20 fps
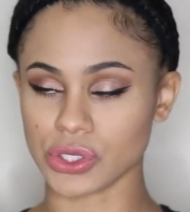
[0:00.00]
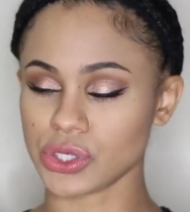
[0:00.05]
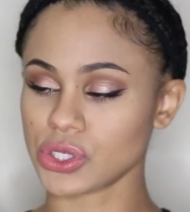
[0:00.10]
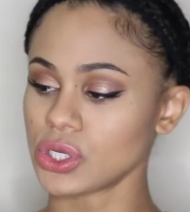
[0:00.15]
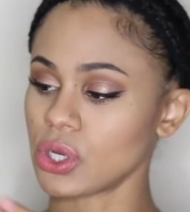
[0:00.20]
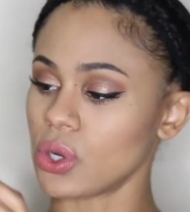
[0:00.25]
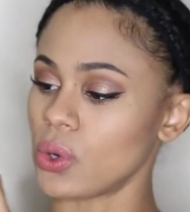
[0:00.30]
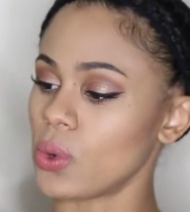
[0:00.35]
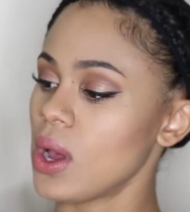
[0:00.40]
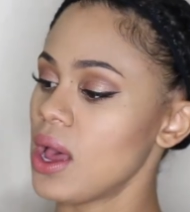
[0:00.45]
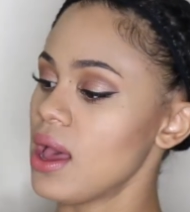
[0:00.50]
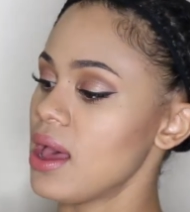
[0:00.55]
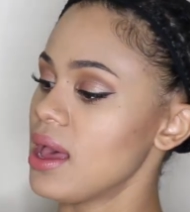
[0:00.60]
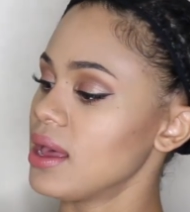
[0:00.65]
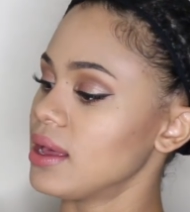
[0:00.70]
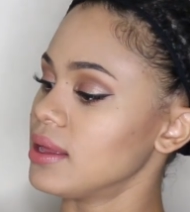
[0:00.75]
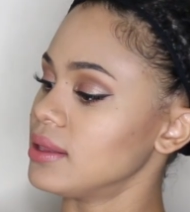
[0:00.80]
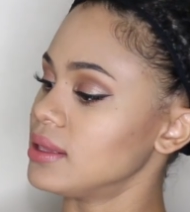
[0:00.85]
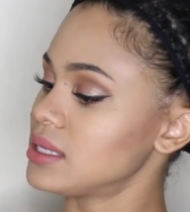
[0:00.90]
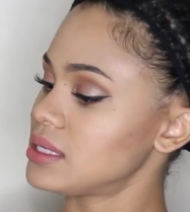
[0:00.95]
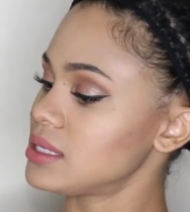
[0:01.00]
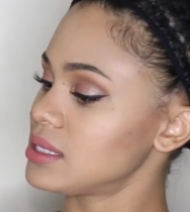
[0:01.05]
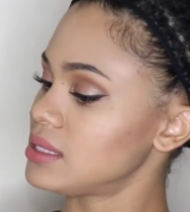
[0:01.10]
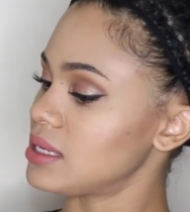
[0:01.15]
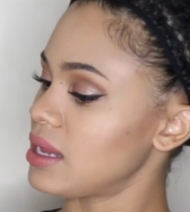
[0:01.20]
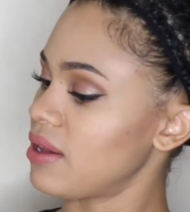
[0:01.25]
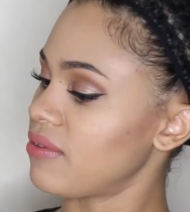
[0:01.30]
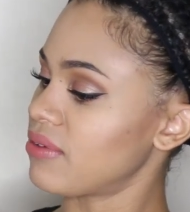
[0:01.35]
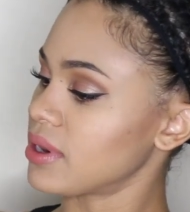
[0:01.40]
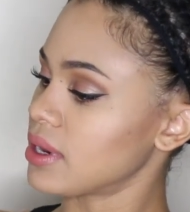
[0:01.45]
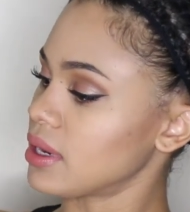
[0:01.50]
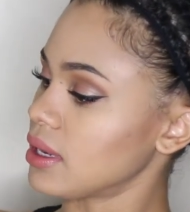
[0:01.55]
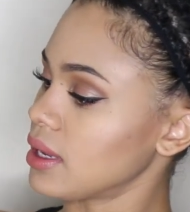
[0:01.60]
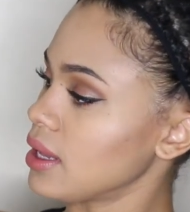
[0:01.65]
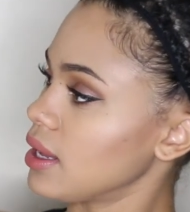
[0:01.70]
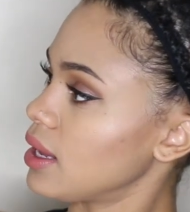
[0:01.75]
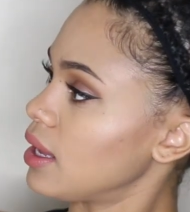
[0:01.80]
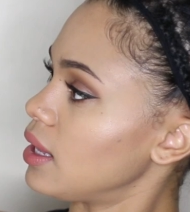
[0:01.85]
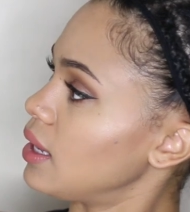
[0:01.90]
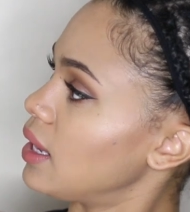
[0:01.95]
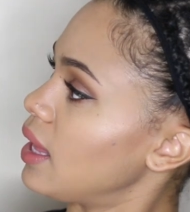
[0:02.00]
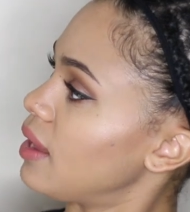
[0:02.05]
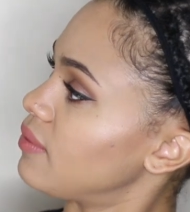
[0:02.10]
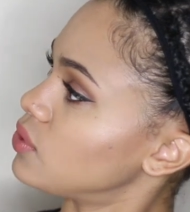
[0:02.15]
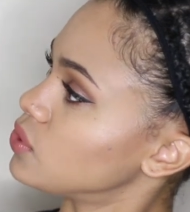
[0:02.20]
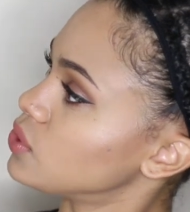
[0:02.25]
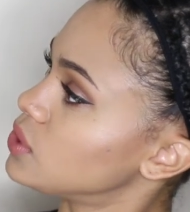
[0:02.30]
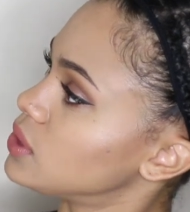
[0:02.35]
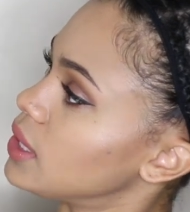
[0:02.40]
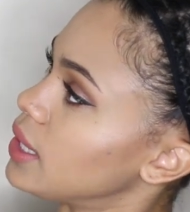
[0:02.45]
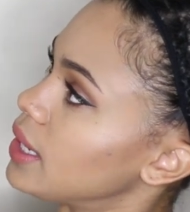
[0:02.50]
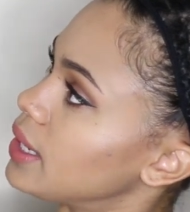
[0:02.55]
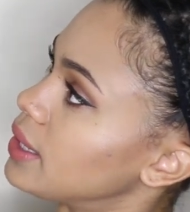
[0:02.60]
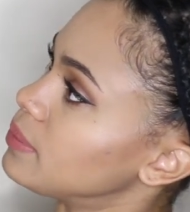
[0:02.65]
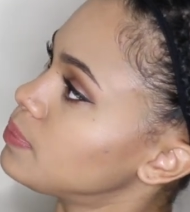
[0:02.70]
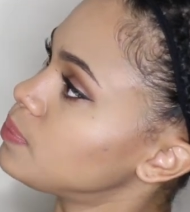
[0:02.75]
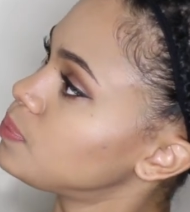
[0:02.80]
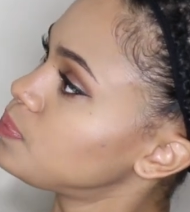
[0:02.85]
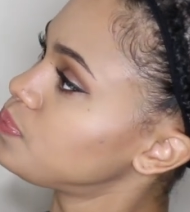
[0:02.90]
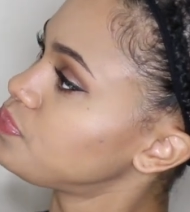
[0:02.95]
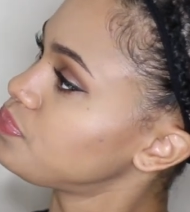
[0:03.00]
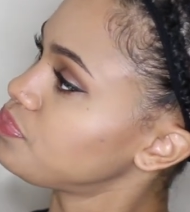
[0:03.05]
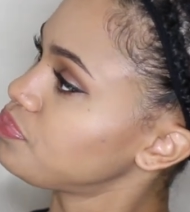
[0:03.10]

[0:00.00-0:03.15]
So this is definitely a level 10,